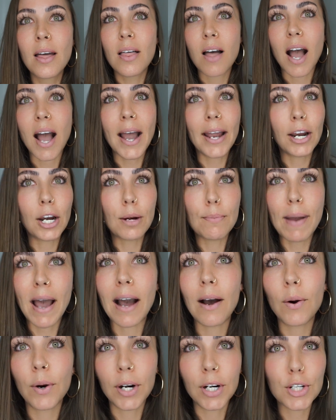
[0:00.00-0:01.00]
higher
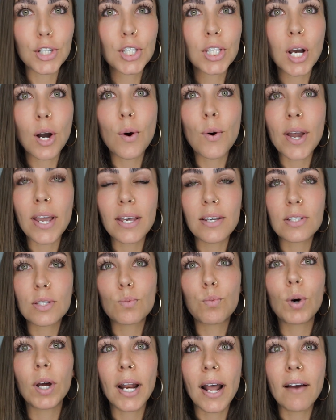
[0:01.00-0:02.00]
power, so is
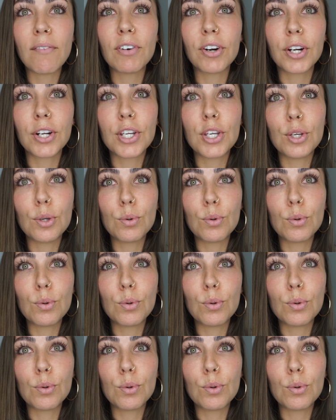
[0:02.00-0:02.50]
whatever